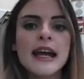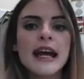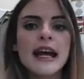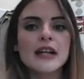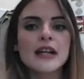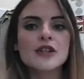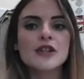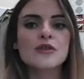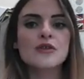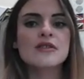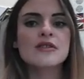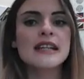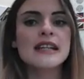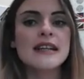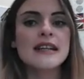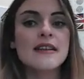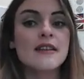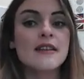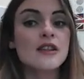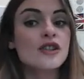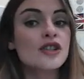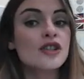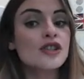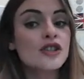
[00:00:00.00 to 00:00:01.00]
and you'll see that
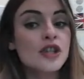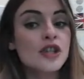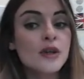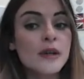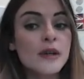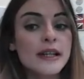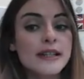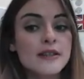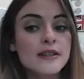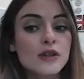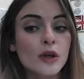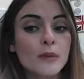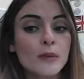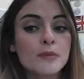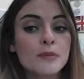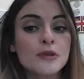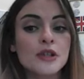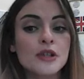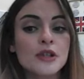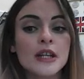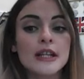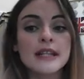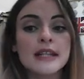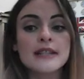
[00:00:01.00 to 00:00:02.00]
the to-do list
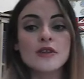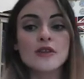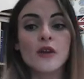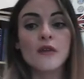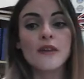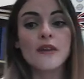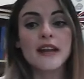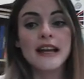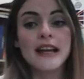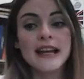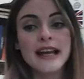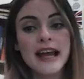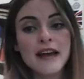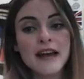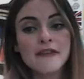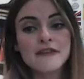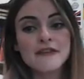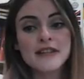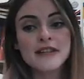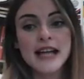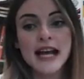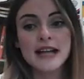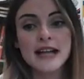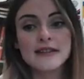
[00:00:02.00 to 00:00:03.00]
option is on the
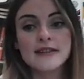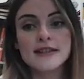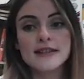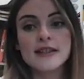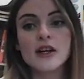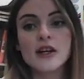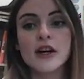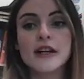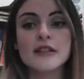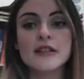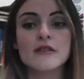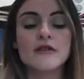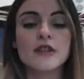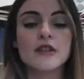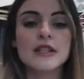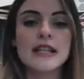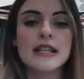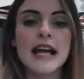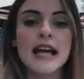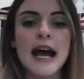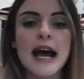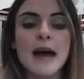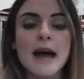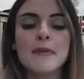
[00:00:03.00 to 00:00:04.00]
left-hand side of the
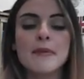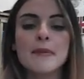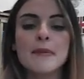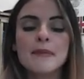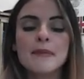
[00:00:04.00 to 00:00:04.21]
tab.